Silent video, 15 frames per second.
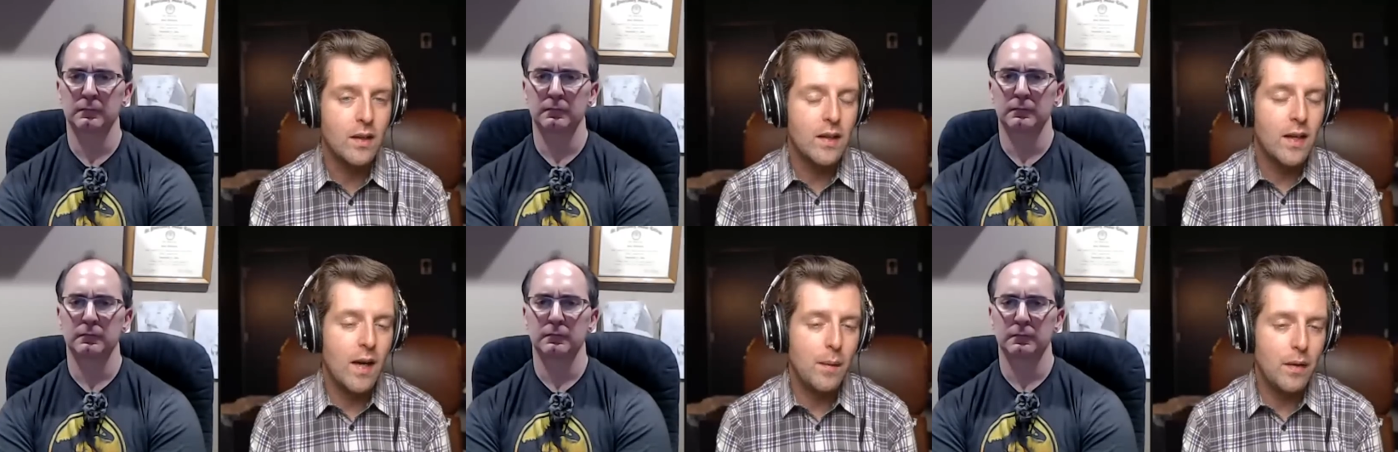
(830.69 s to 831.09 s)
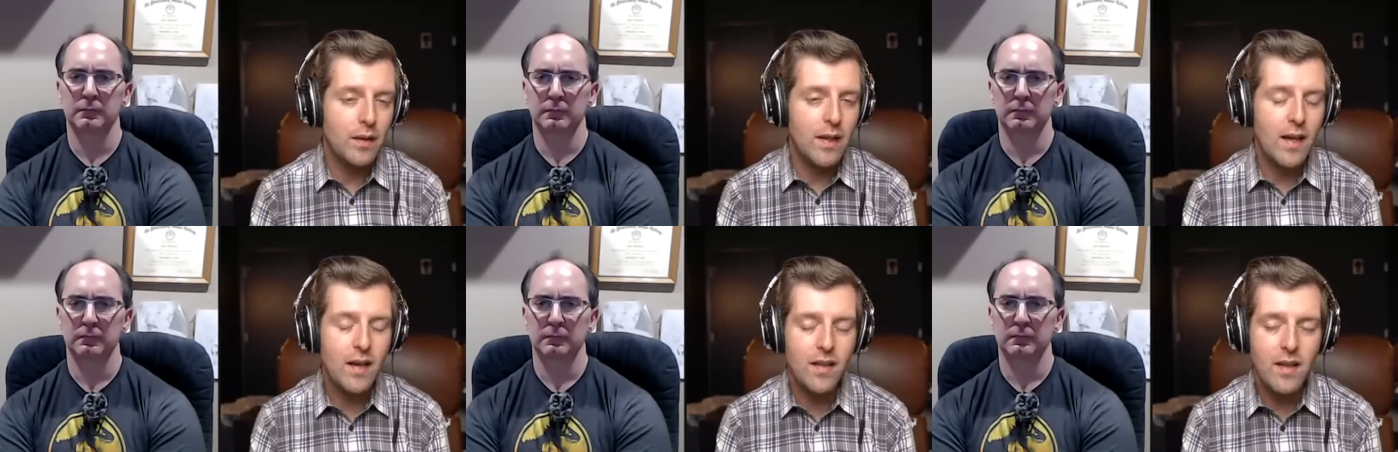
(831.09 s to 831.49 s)
Speaker 1: I mean, a
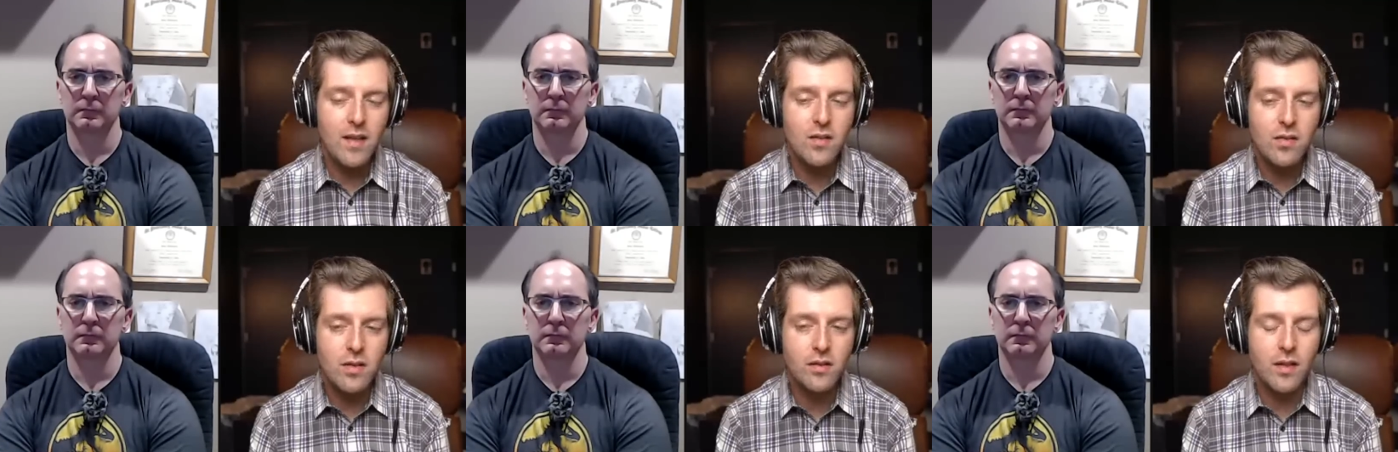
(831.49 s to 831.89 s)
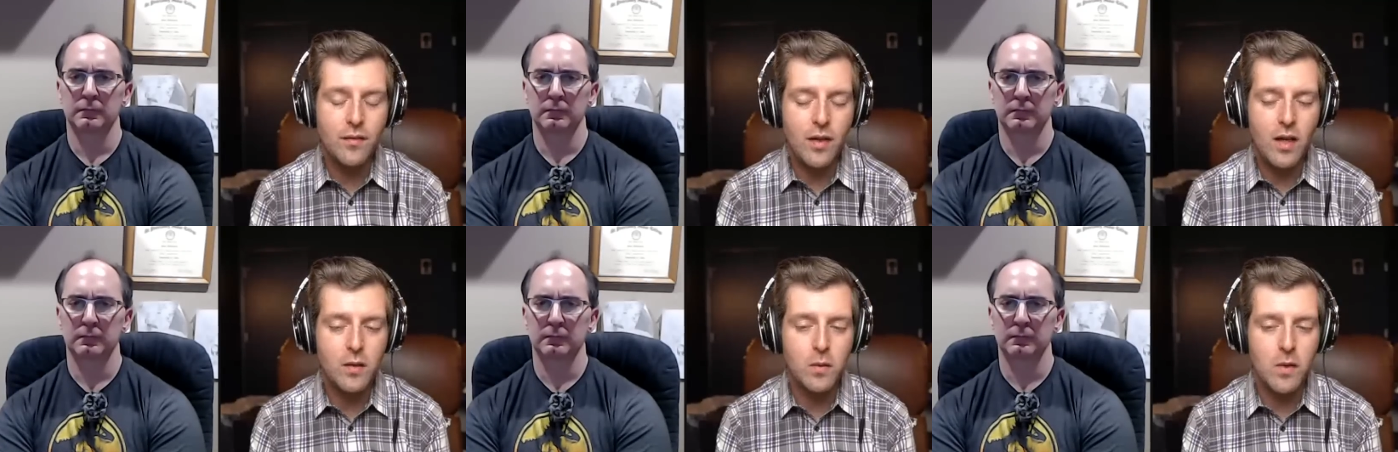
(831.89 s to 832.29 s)
lot of the engineers I've
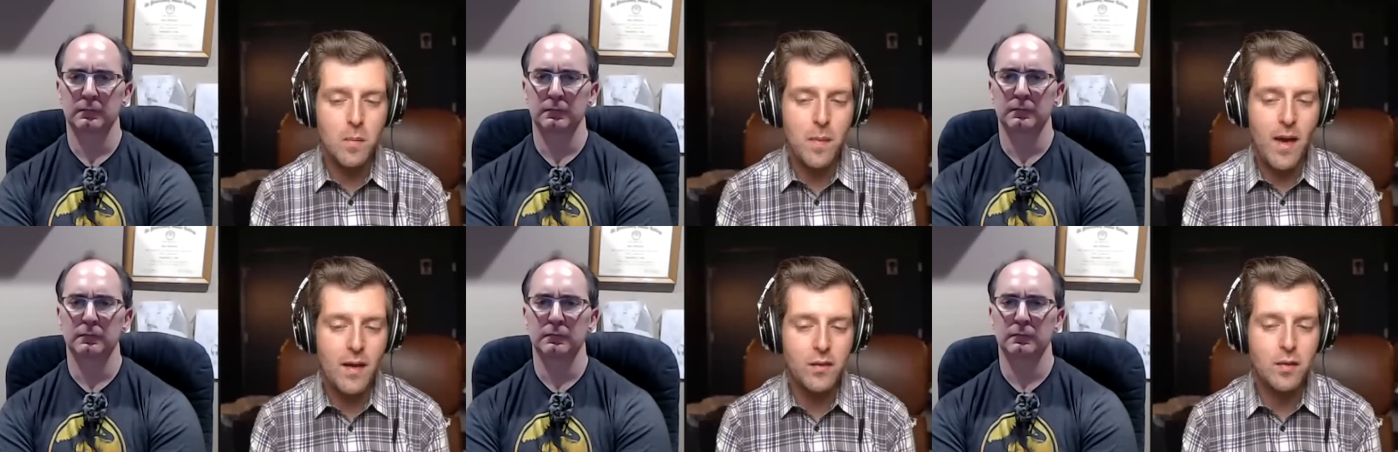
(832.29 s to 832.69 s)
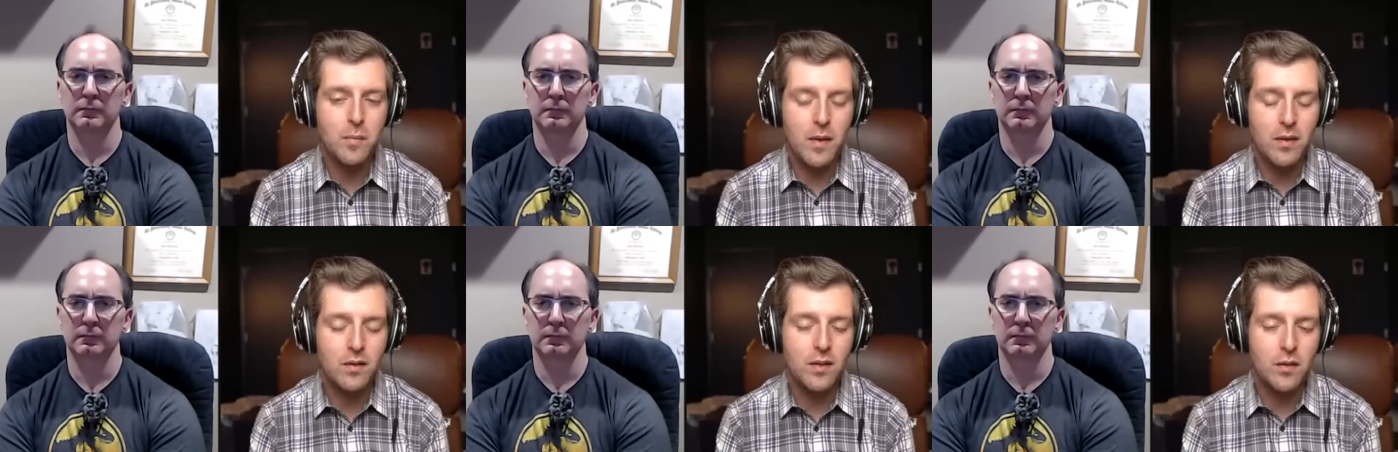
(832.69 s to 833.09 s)
talked to in the past have
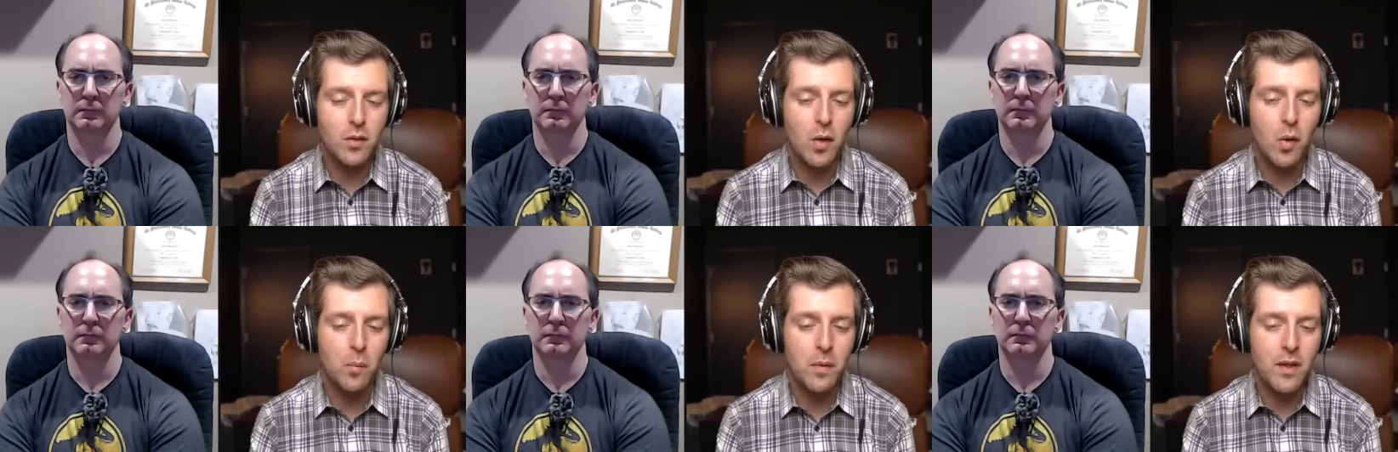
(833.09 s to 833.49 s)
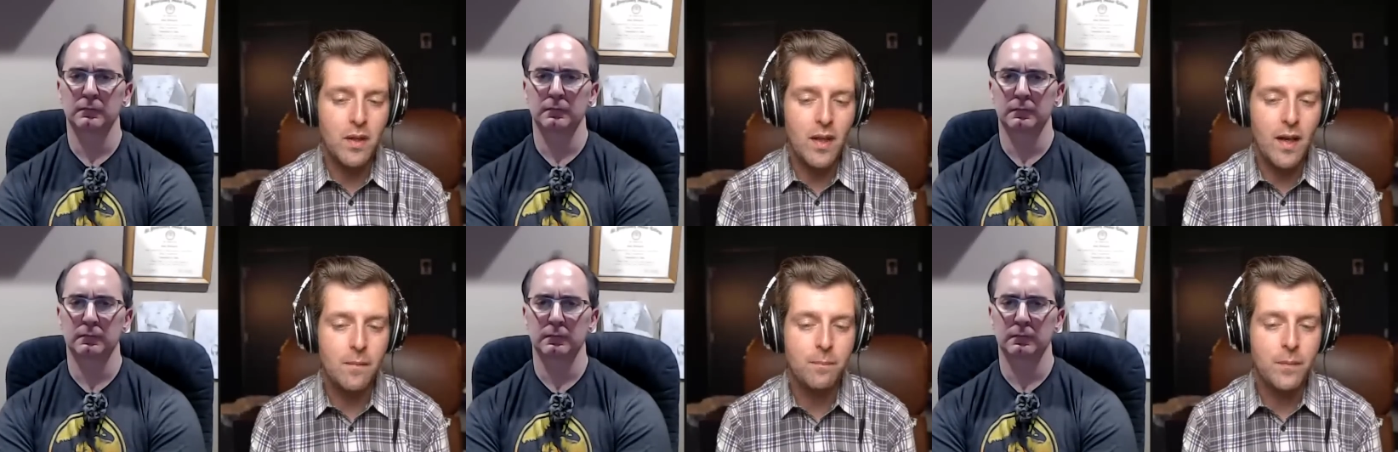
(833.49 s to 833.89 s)
basically told me
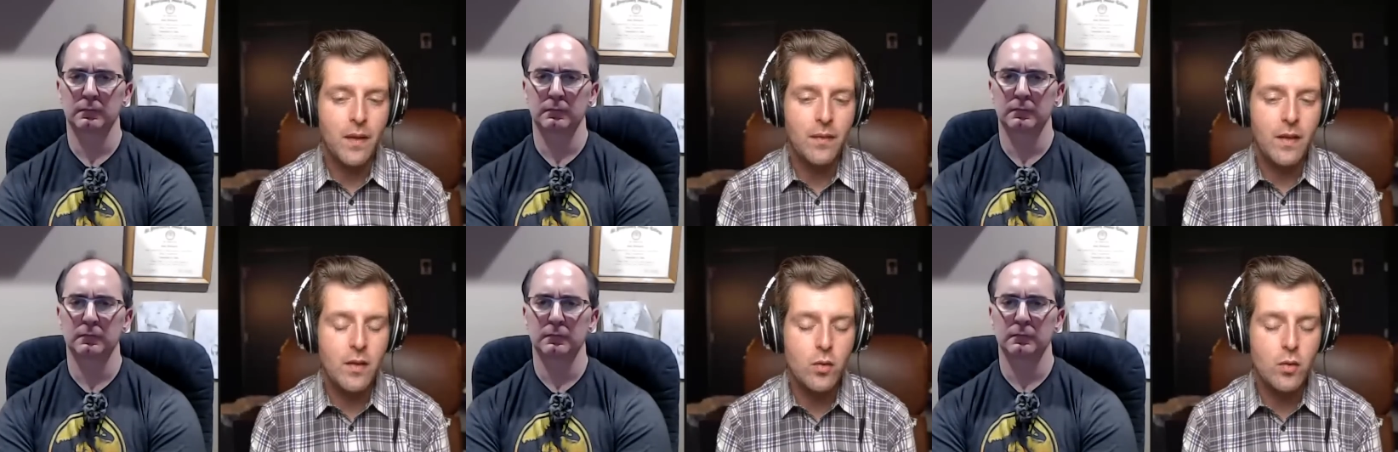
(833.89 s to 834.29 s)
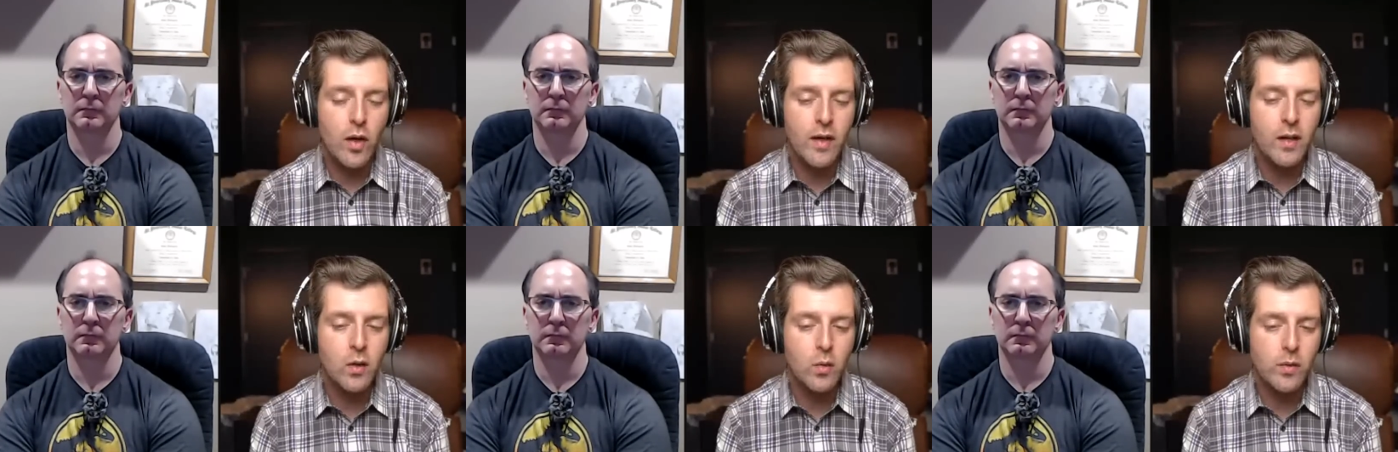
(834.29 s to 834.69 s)
that they try to
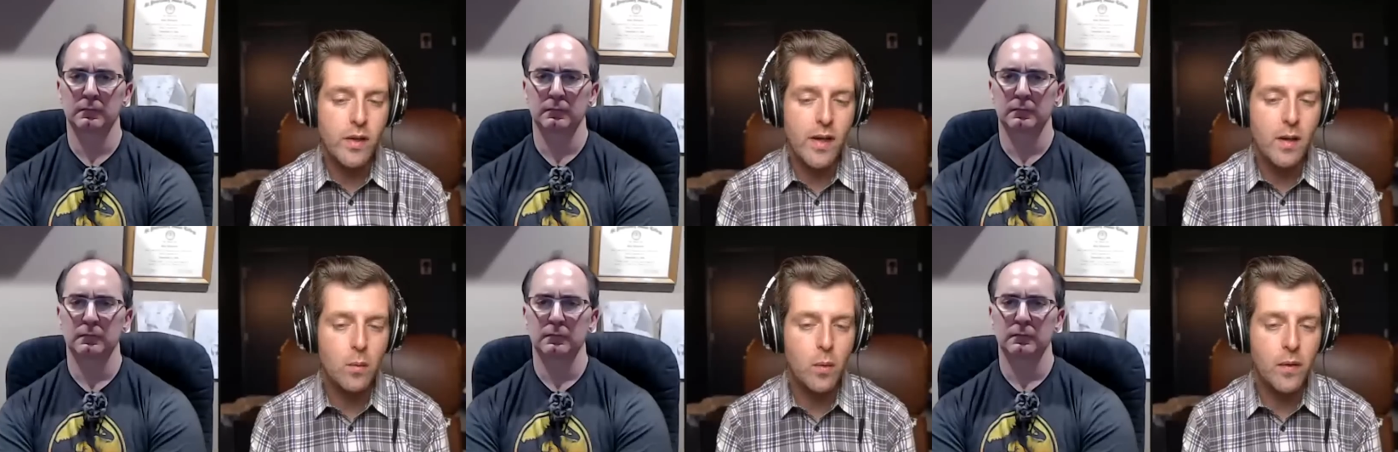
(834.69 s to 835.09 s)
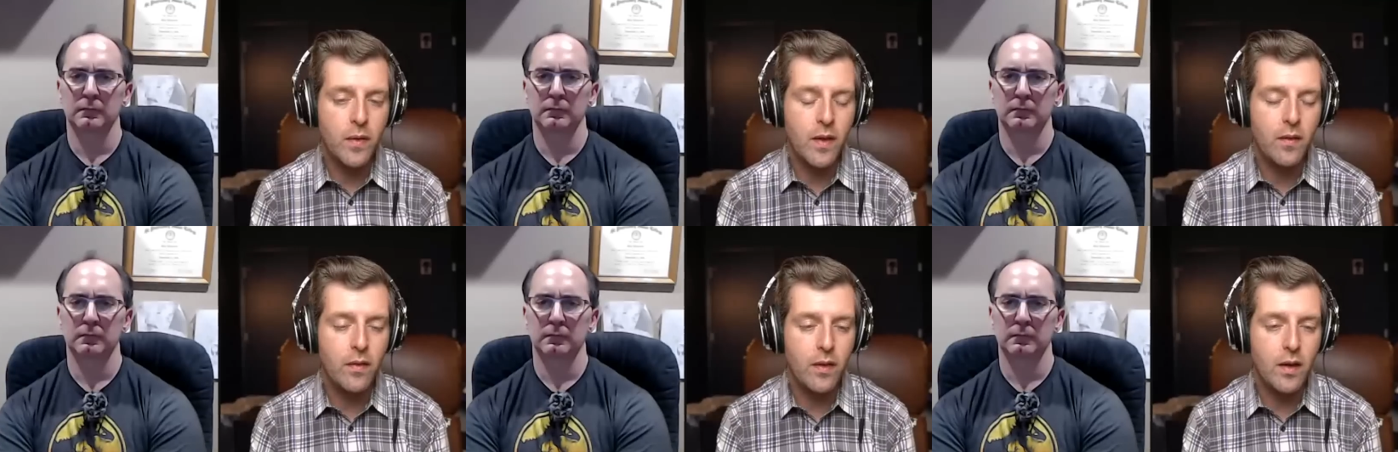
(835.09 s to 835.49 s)
create
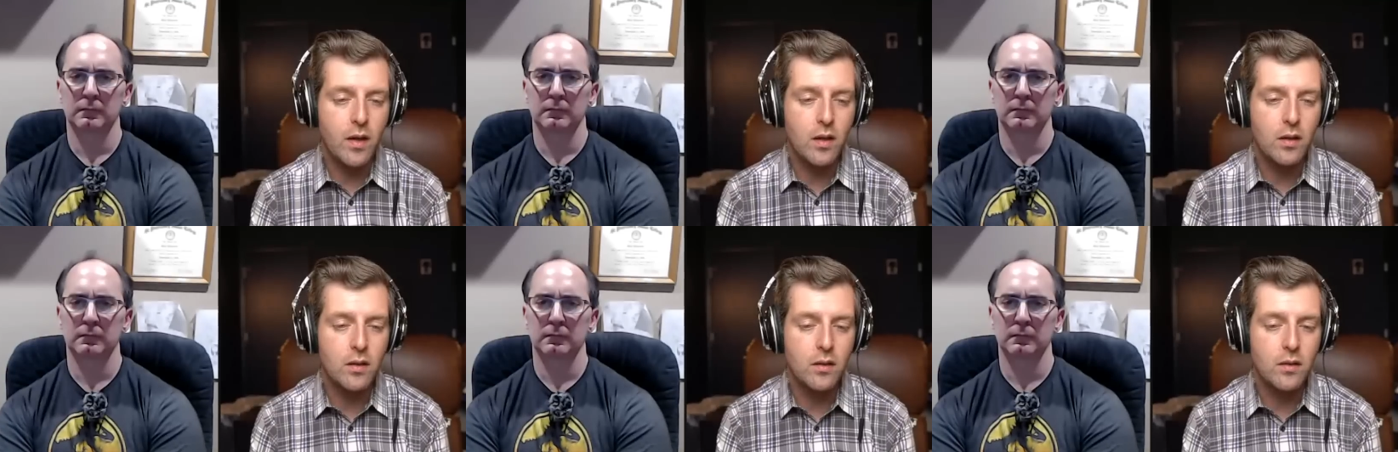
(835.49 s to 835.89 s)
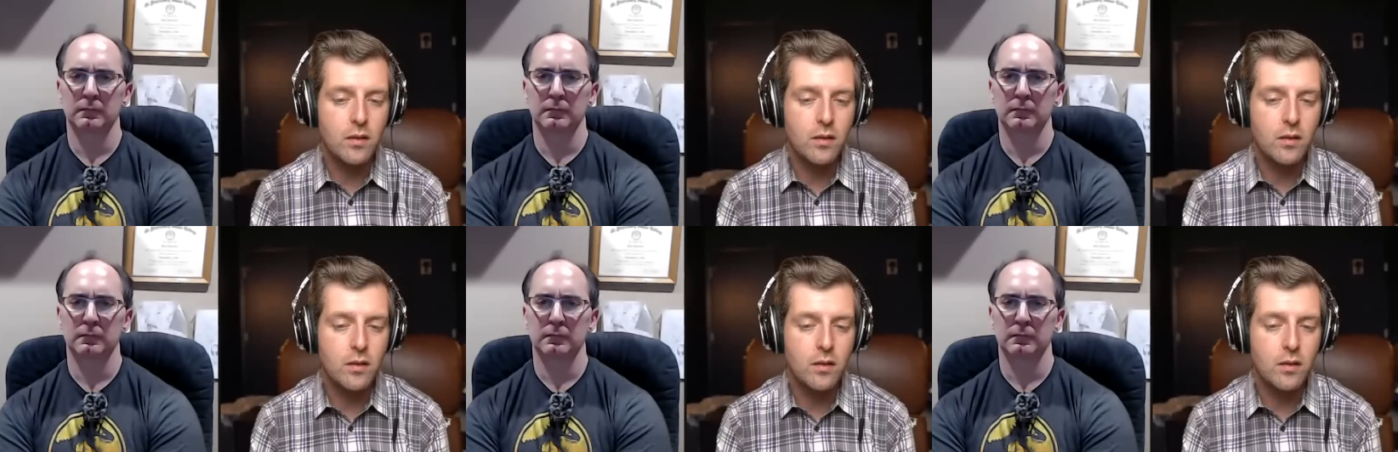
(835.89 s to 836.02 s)
within their